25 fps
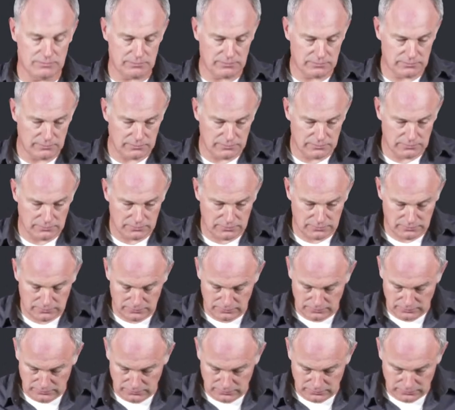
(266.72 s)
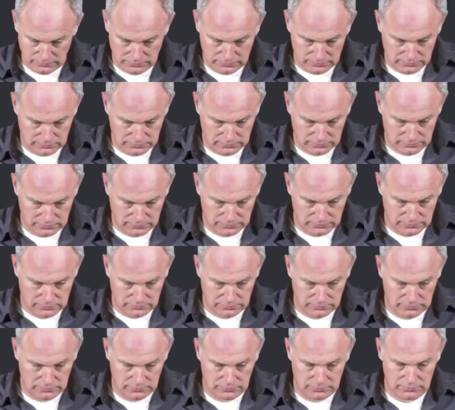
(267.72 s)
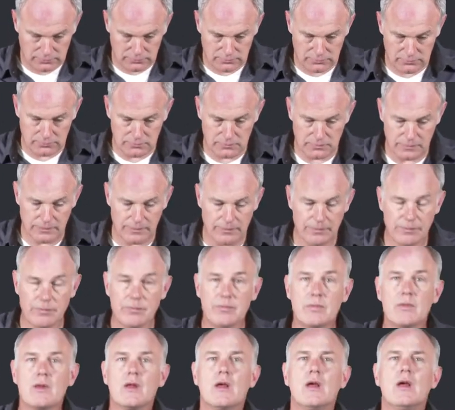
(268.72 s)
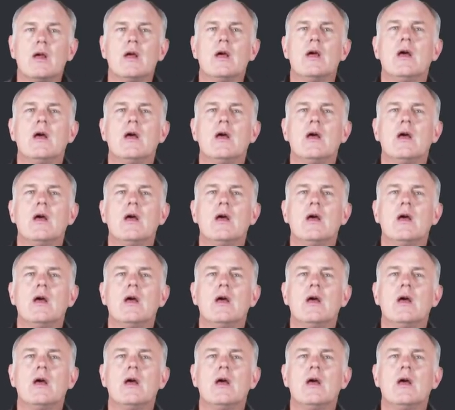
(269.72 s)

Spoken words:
[no speech]